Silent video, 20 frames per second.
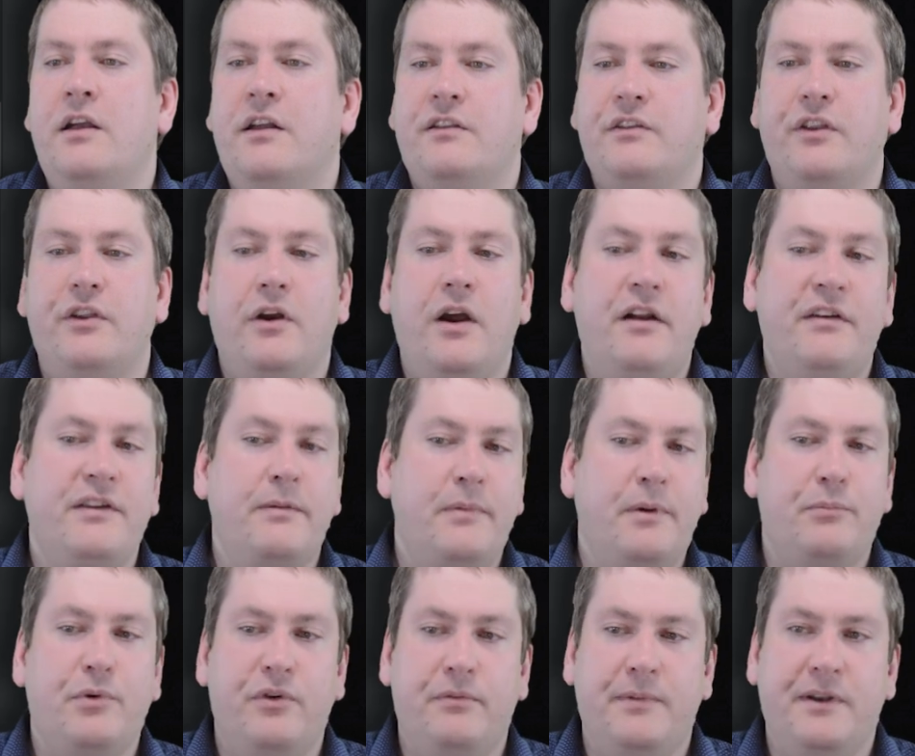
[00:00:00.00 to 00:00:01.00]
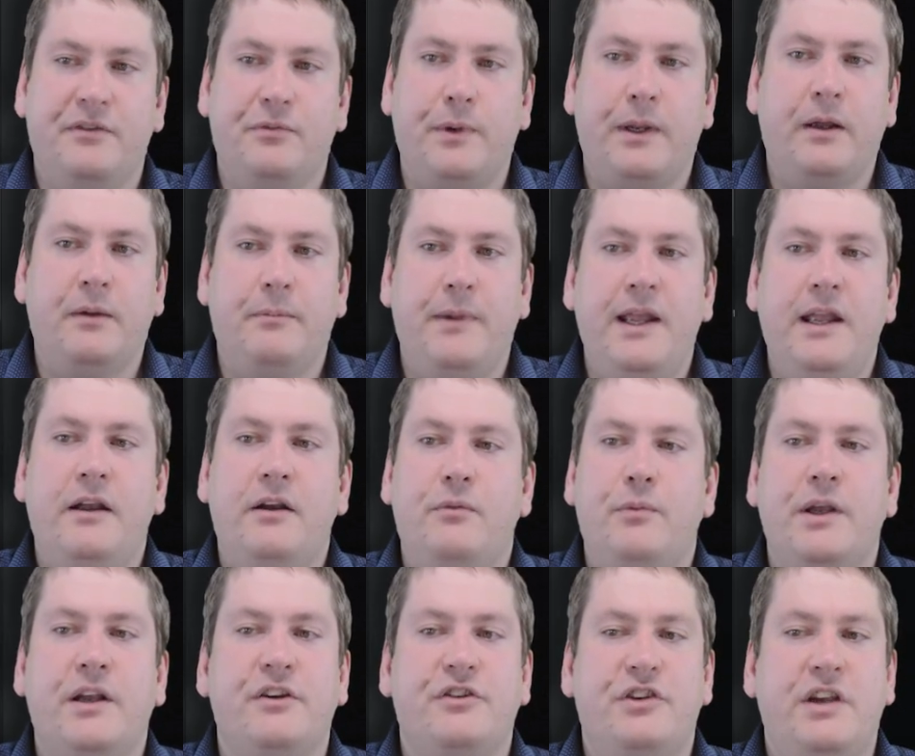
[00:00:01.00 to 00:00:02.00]
So there are some improvements we could make.
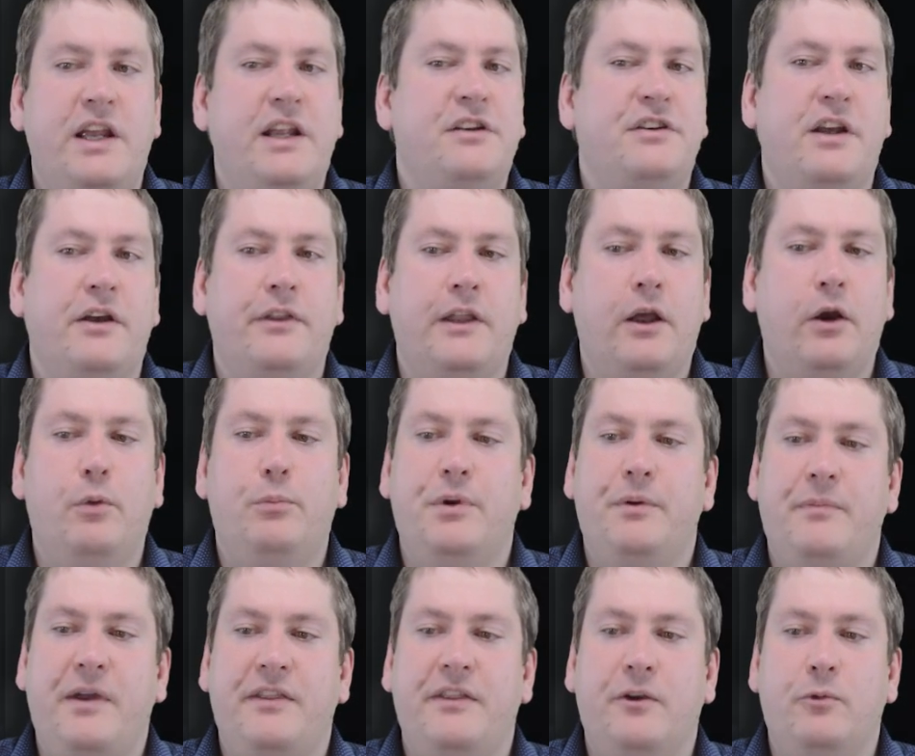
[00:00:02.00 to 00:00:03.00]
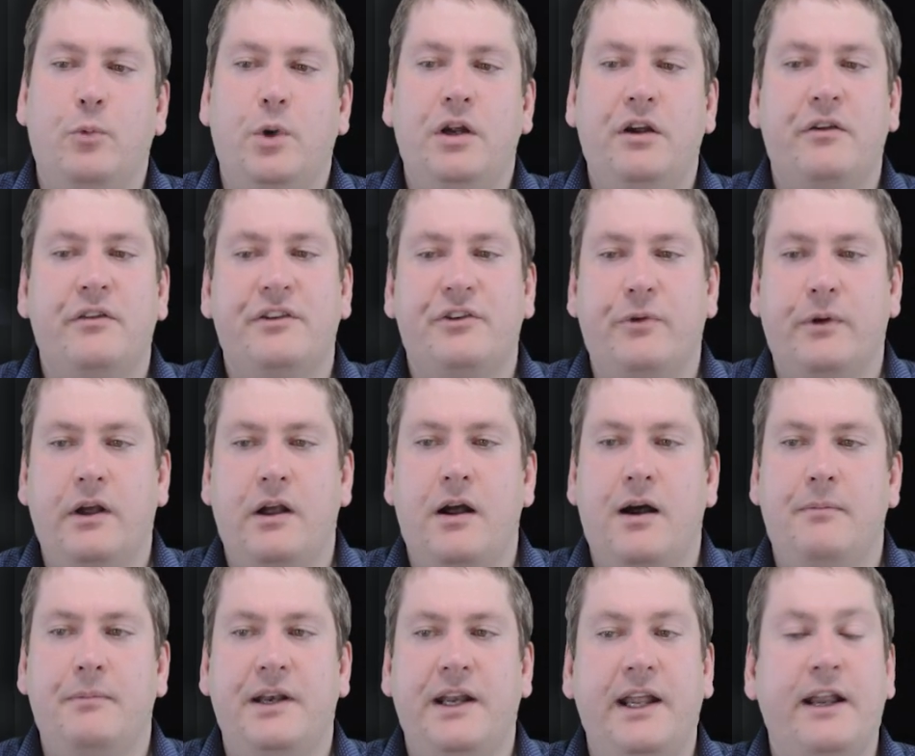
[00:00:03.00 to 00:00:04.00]
We could change how the open method works to
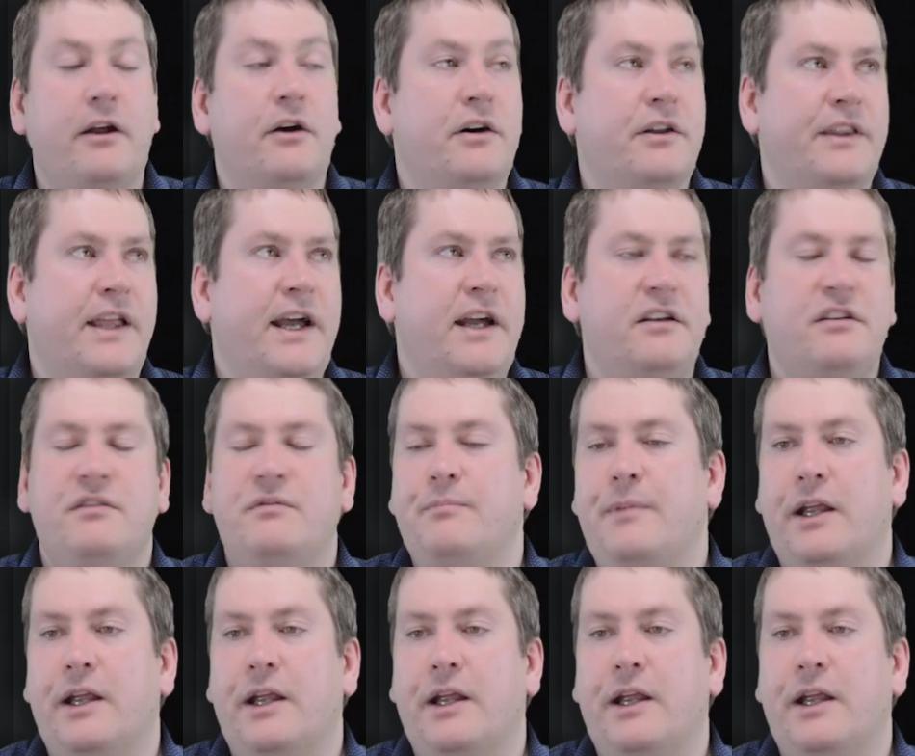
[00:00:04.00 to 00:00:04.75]
accommodate all that,